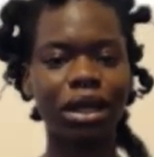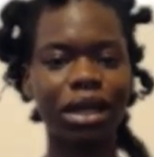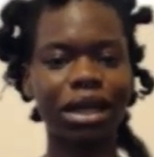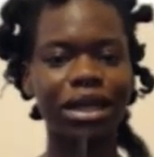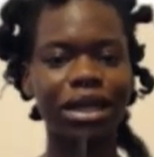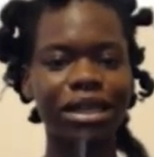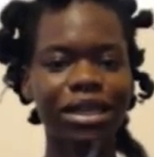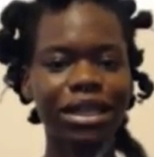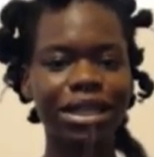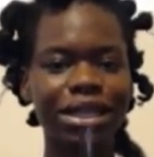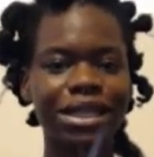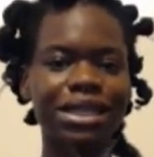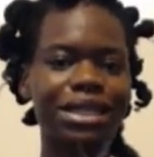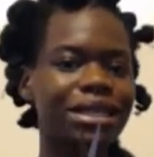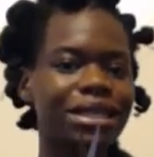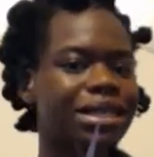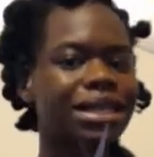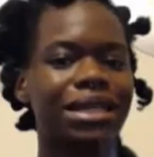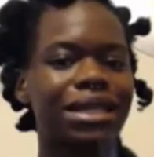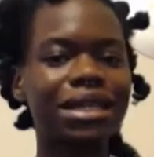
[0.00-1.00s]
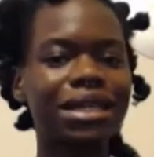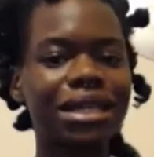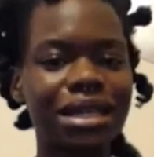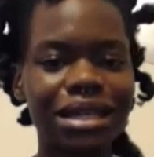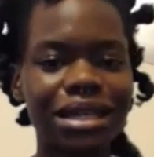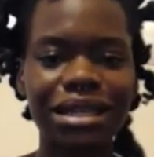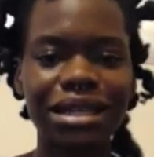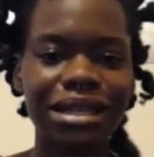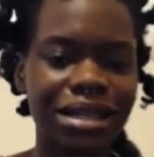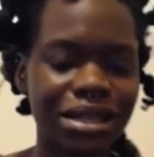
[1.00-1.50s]
a
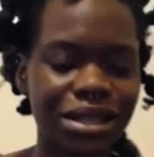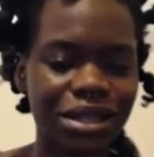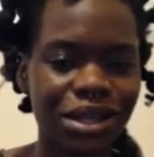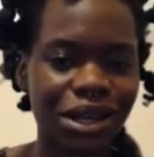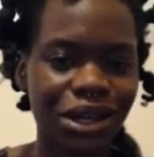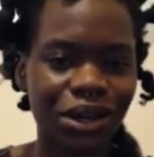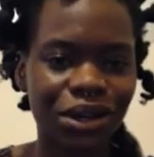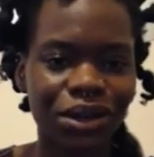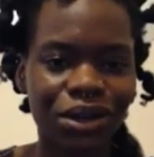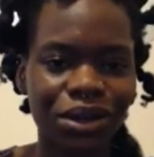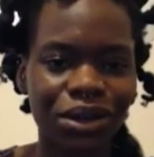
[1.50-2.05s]
scissors, so